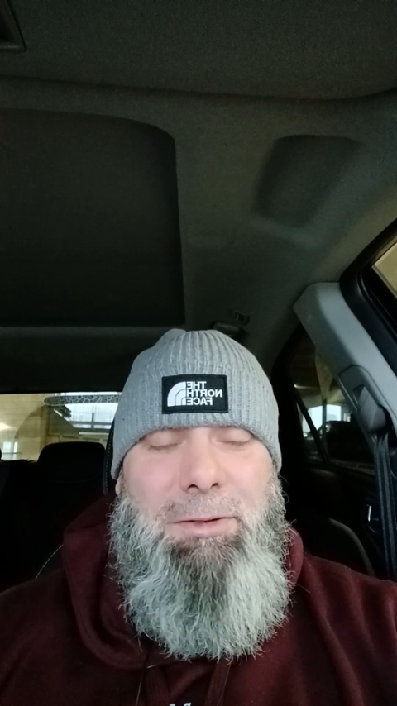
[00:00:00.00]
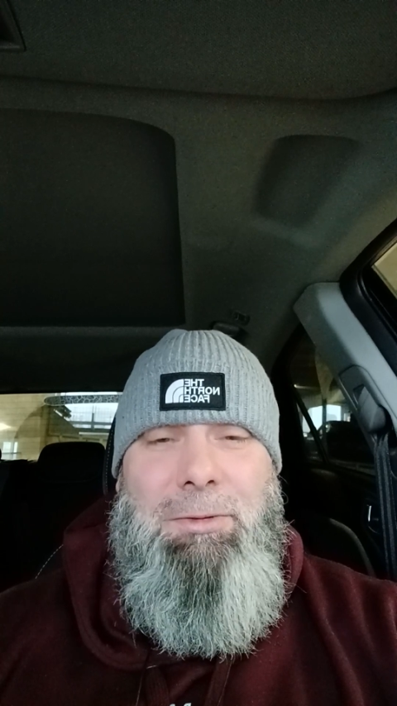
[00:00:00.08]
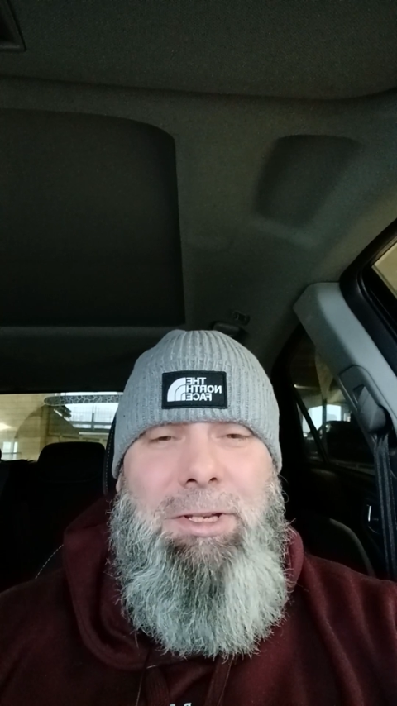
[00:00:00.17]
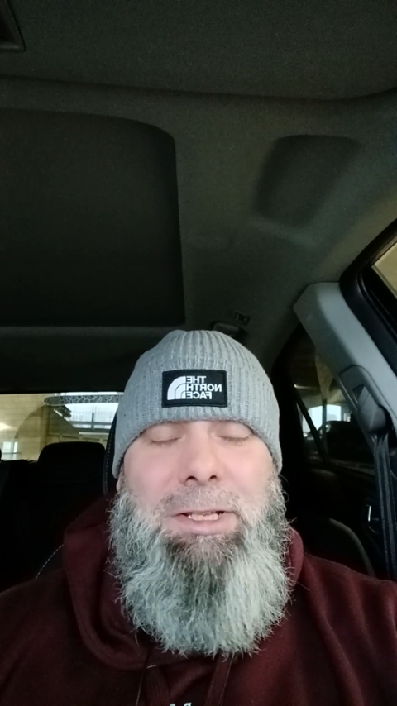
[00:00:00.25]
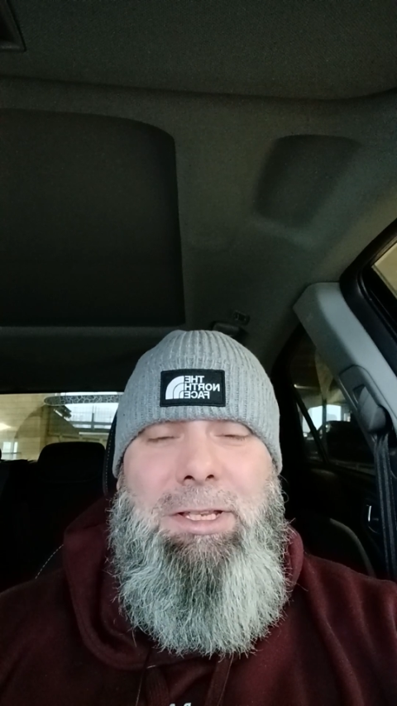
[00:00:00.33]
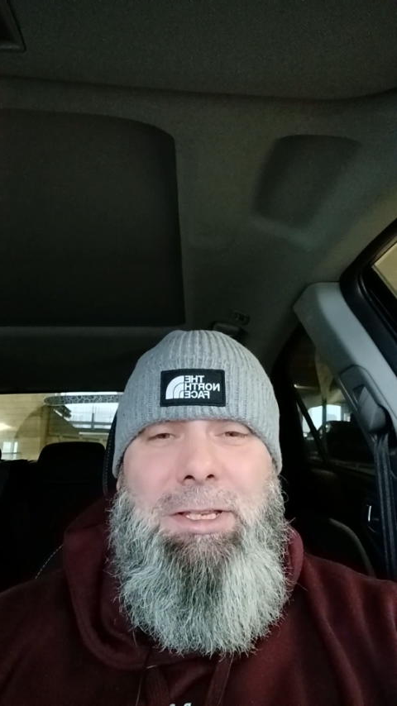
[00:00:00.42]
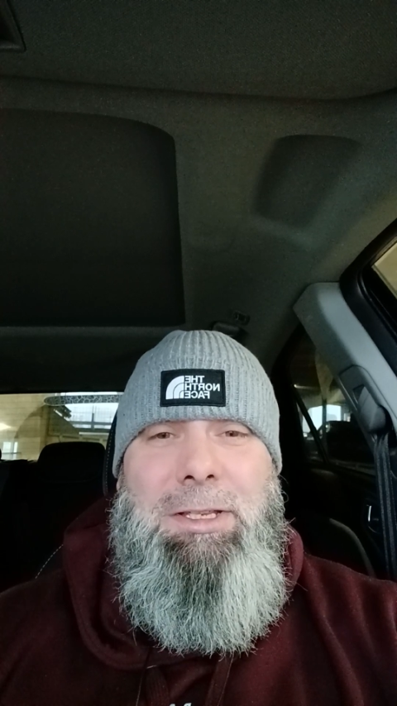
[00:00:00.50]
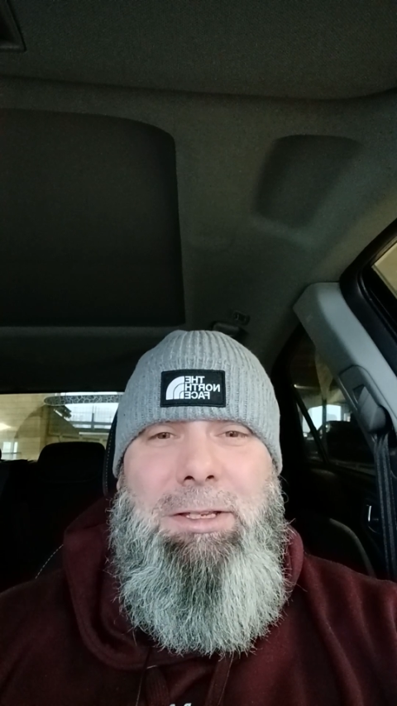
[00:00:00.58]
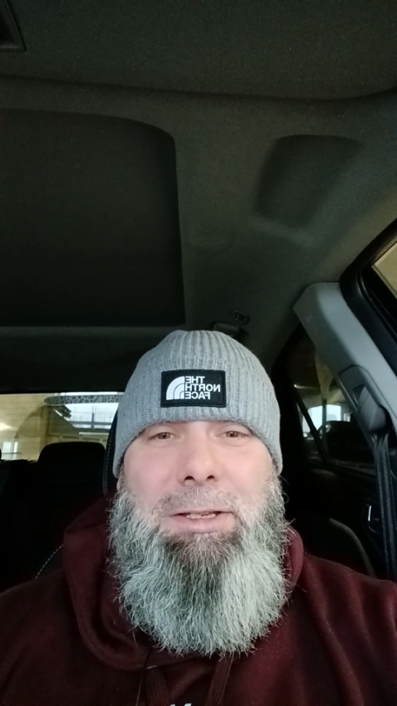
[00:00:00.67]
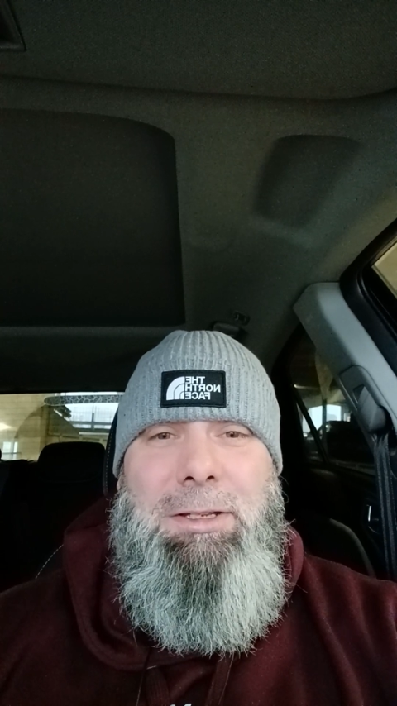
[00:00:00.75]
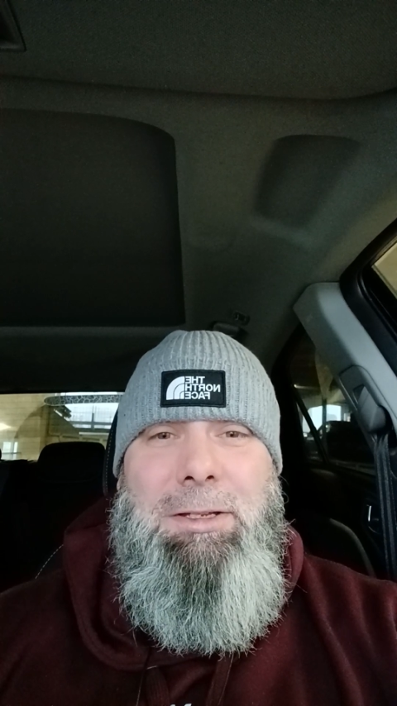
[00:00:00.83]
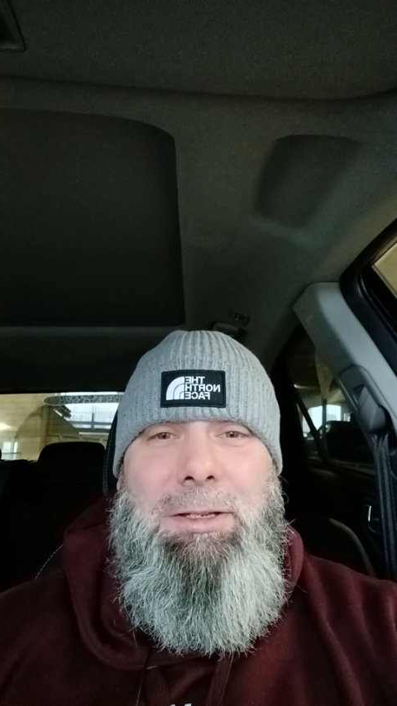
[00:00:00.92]
greedy
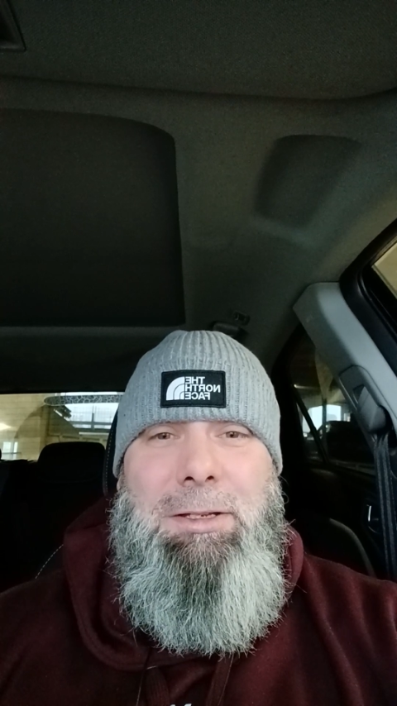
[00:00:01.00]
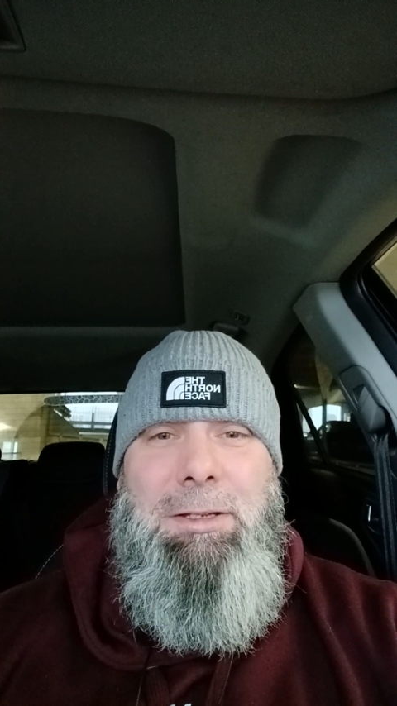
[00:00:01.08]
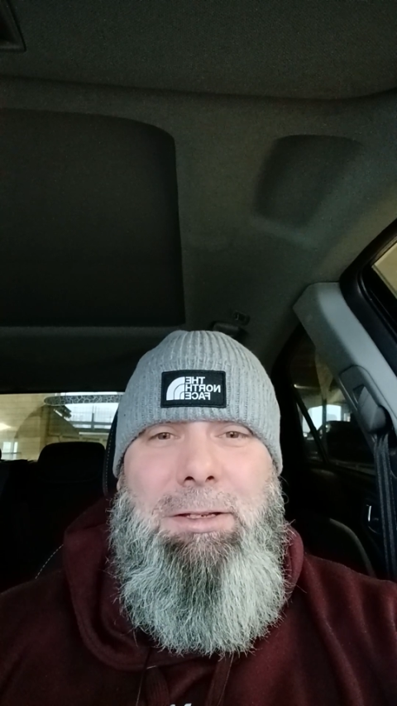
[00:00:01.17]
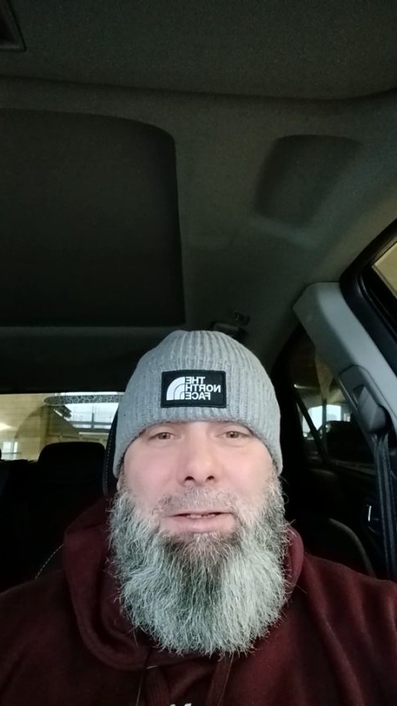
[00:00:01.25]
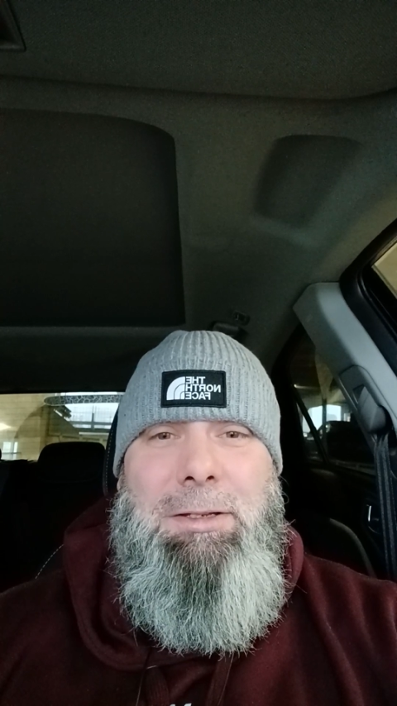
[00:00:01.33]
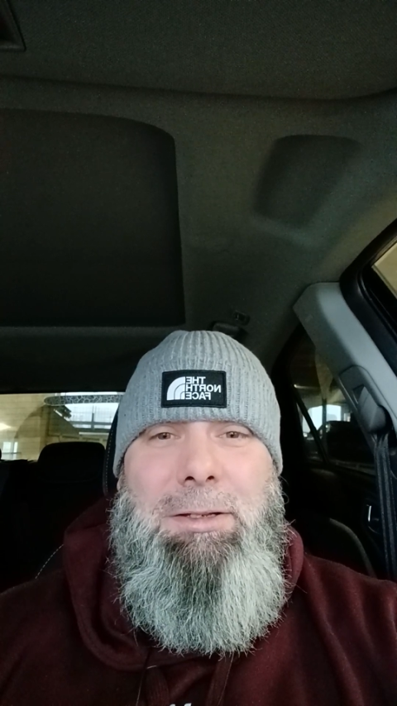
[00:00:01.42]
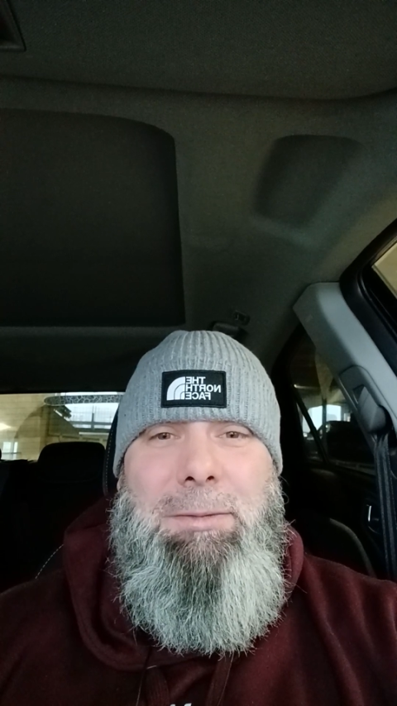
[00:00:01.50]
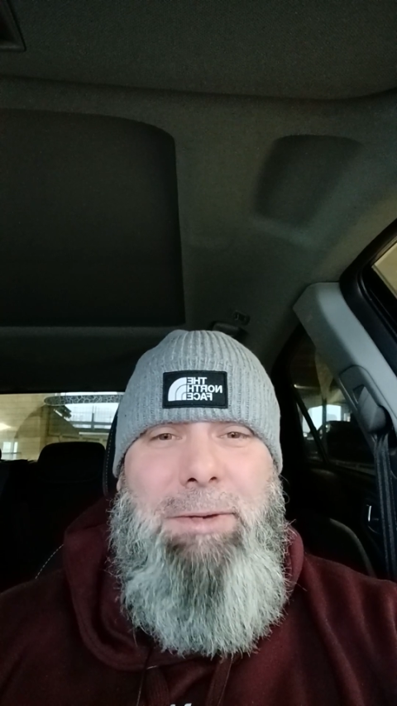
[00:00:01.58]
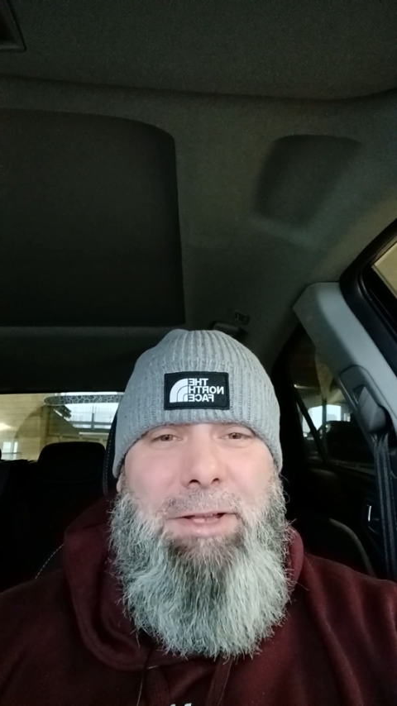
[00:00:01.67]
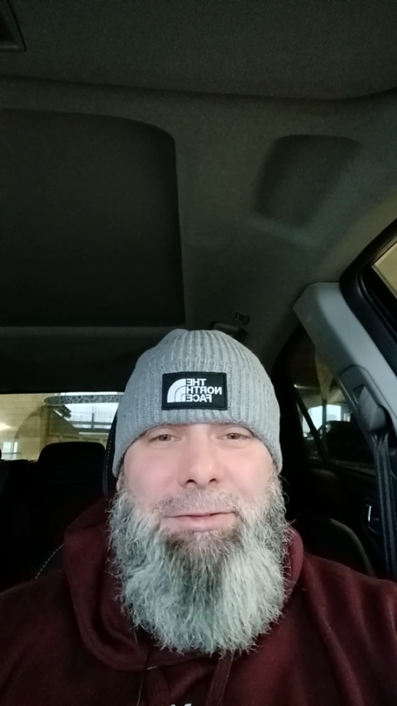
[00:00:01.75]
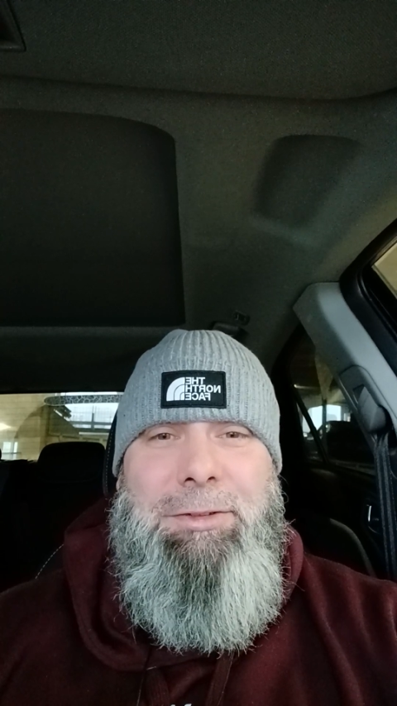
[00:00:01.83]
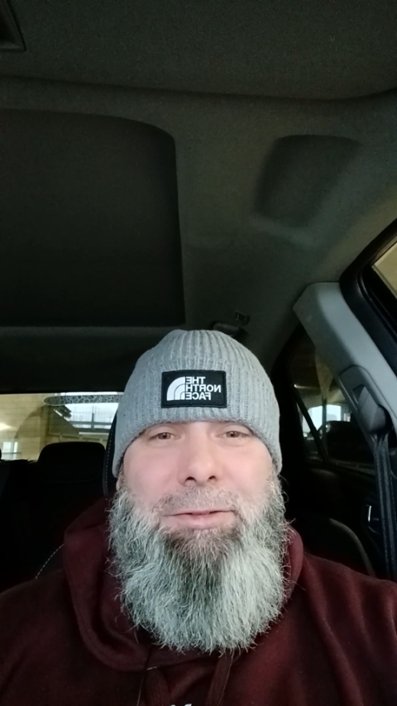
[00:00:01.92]

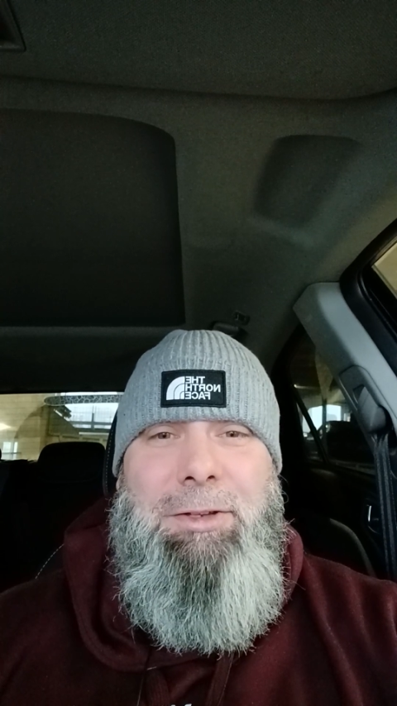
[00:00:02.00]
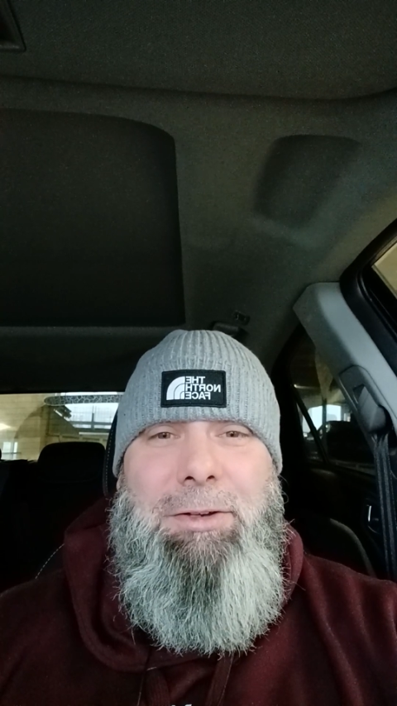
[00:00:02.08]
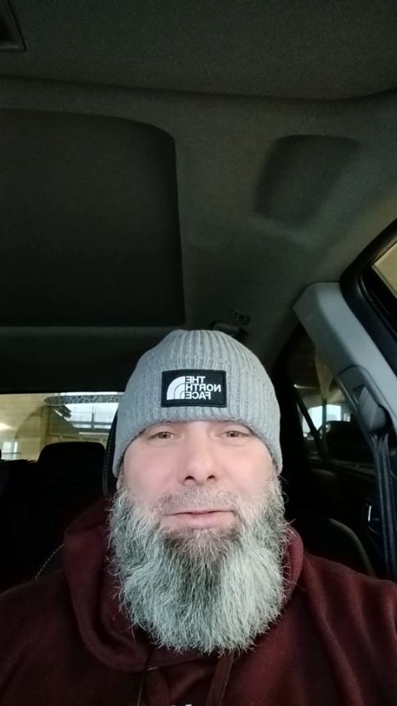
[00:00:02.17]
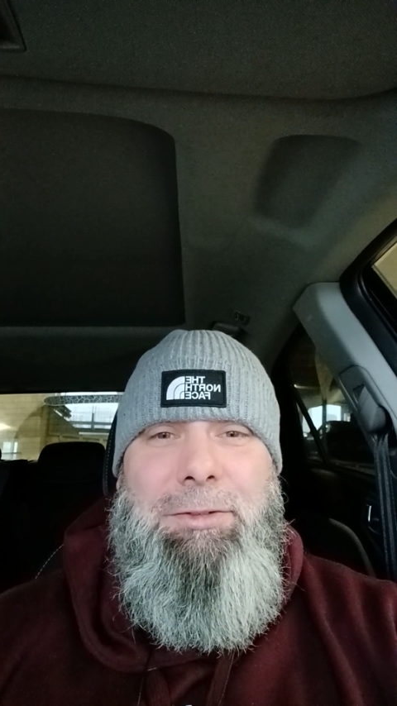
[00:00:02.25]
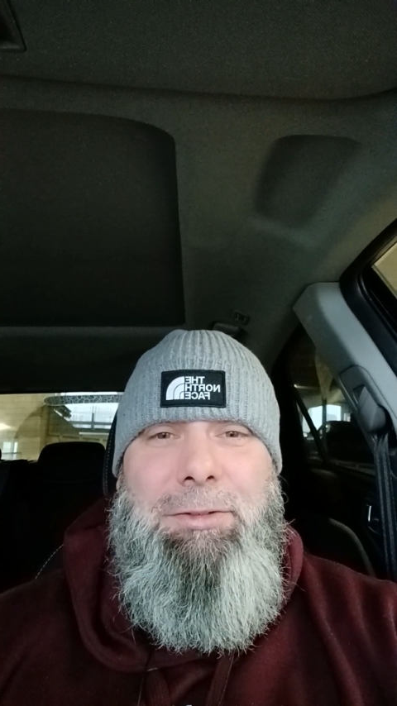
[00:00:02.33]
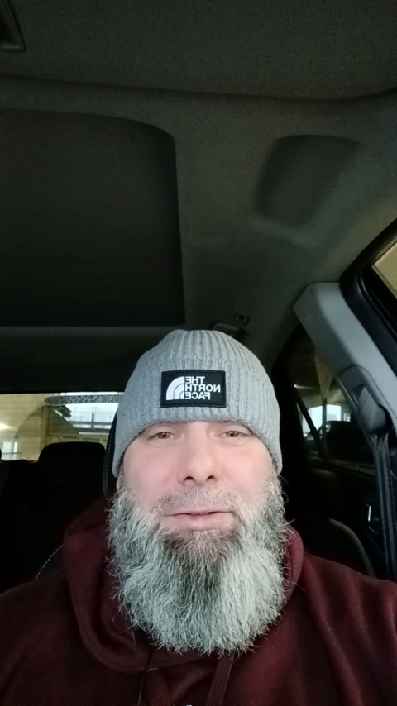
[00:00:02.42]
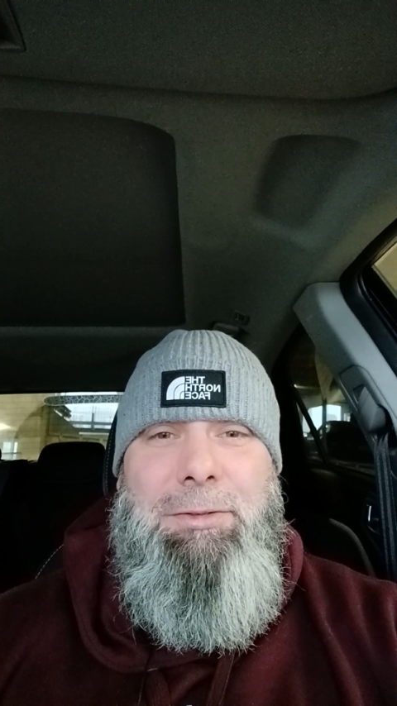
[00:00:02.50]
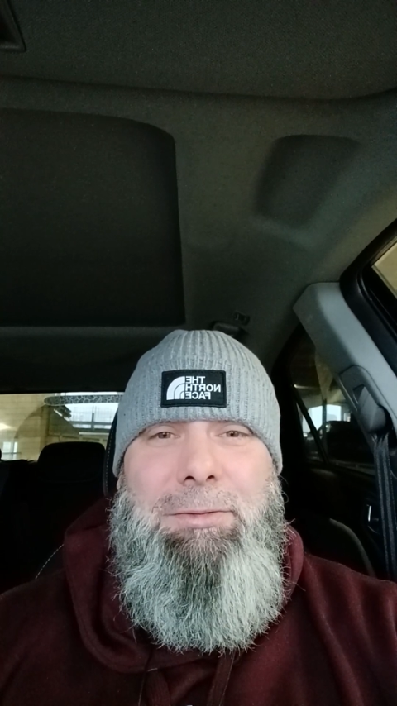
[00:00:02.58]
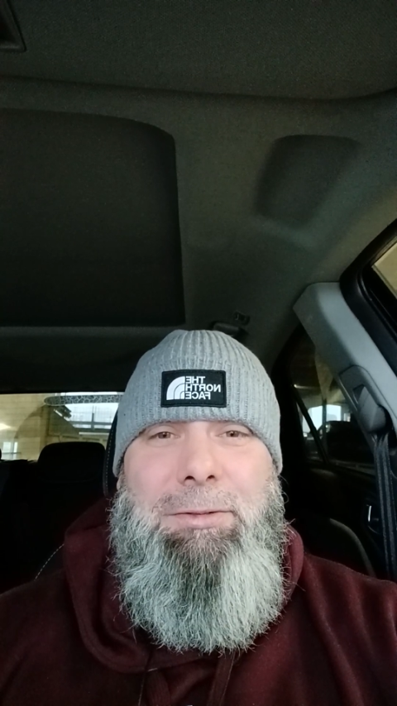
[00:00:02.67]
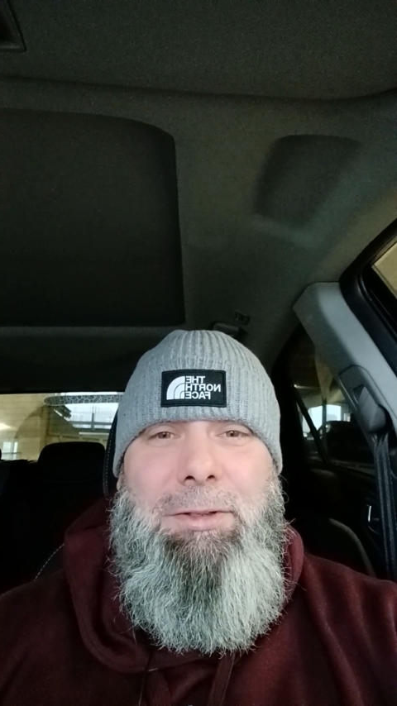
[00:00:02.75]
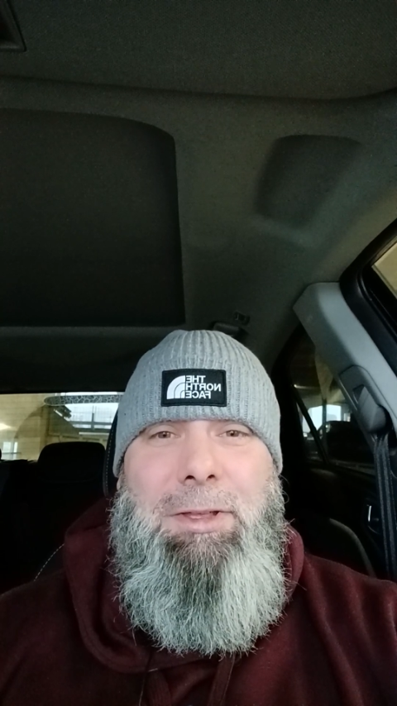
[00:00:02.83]
bastards going to do?